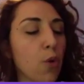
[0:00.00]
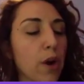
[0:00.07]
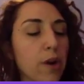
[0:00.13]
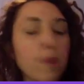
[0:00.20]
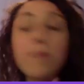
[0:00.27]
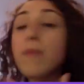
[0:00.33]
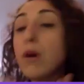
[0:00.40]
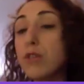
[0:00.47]

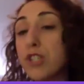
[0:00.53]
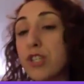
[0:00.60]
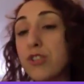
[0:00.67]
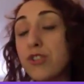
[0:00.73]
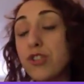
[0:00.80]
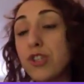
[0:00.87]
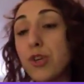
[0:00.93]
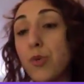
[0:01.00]

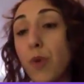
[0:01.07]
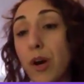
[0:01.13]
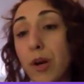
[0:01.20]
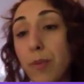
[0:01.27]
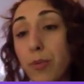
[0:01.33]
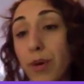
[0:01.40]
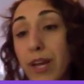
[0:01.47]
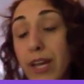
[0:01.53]
emotions do you want
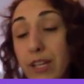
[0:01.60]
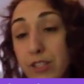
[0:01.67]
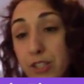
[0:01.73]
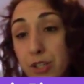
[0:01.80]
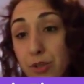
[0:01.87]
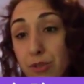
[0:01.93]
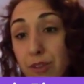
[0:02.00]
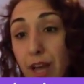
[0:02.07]
to bring
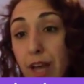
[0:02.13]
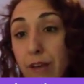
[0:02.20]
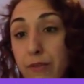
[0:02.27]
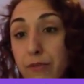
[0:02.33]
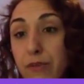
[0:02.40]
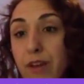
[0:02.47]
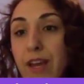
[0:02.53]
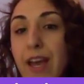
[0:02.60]
into your
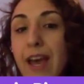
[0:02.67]
life?